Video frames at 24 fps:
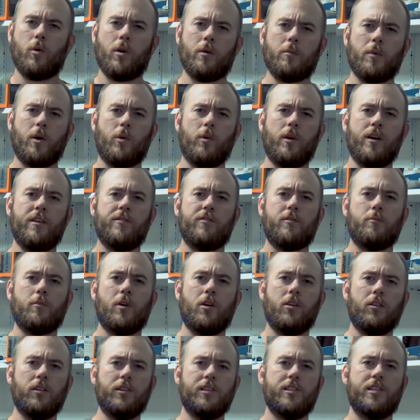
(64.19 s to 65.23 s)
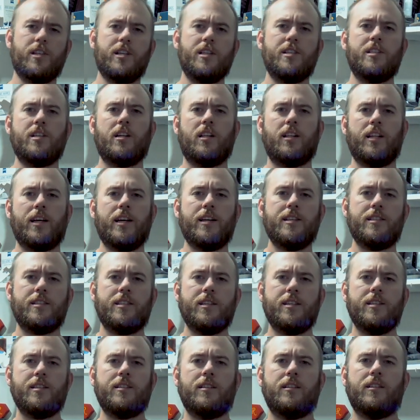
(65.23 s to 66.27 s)
work my way from early season to late
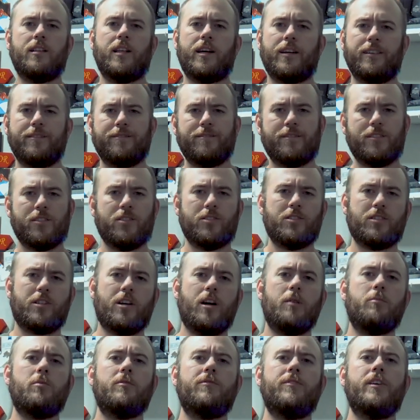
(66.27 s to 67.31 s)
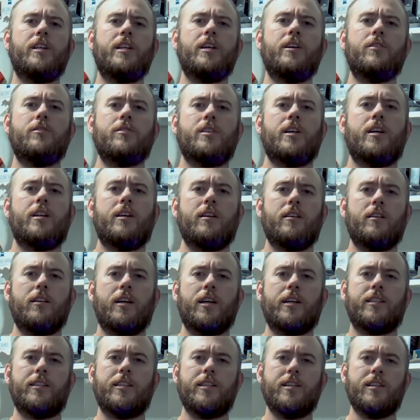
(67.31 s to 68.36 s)
season. Like, there's a couple videos out here
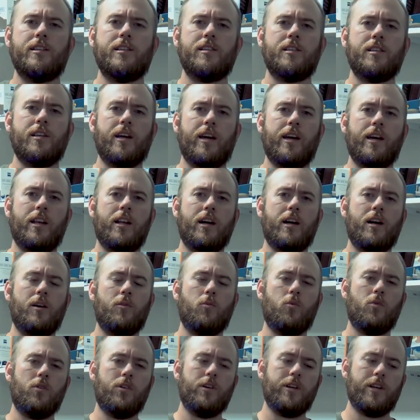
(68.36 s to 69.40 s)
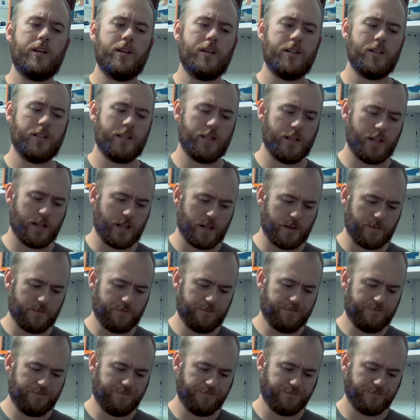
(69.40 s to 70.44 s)
like this, and one is
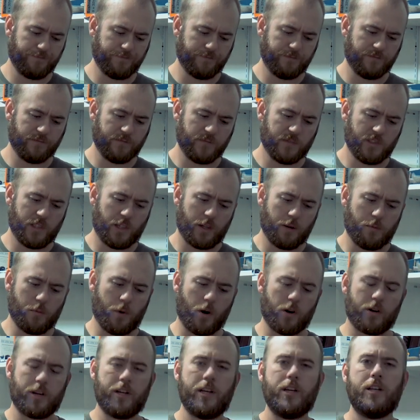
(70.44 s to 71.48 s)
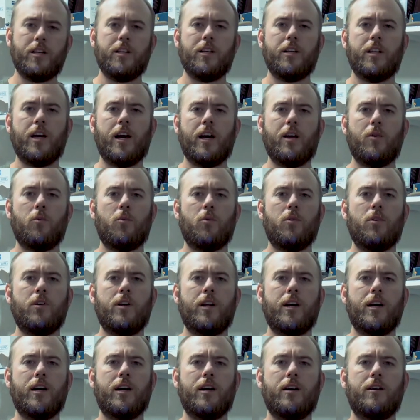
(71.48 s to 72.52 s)
Mark Kenyon had one
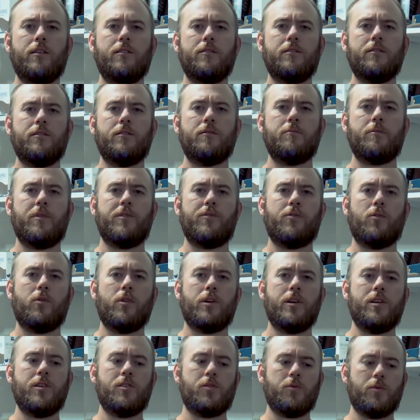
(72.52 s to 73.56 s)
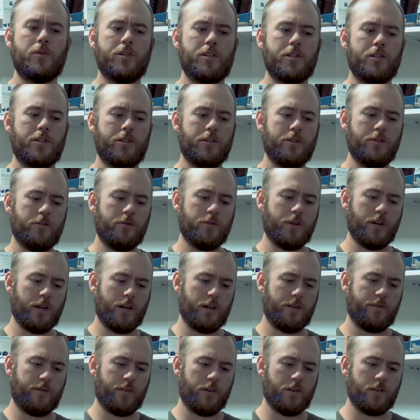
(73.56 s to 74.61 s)
out before he switched
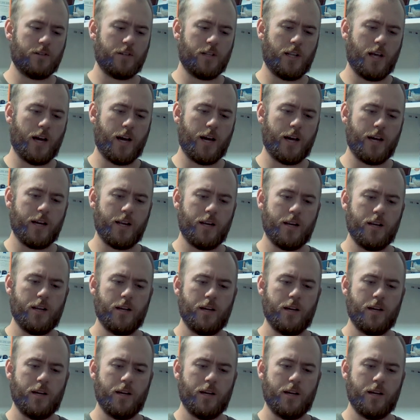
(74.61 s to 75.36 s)
to First Light.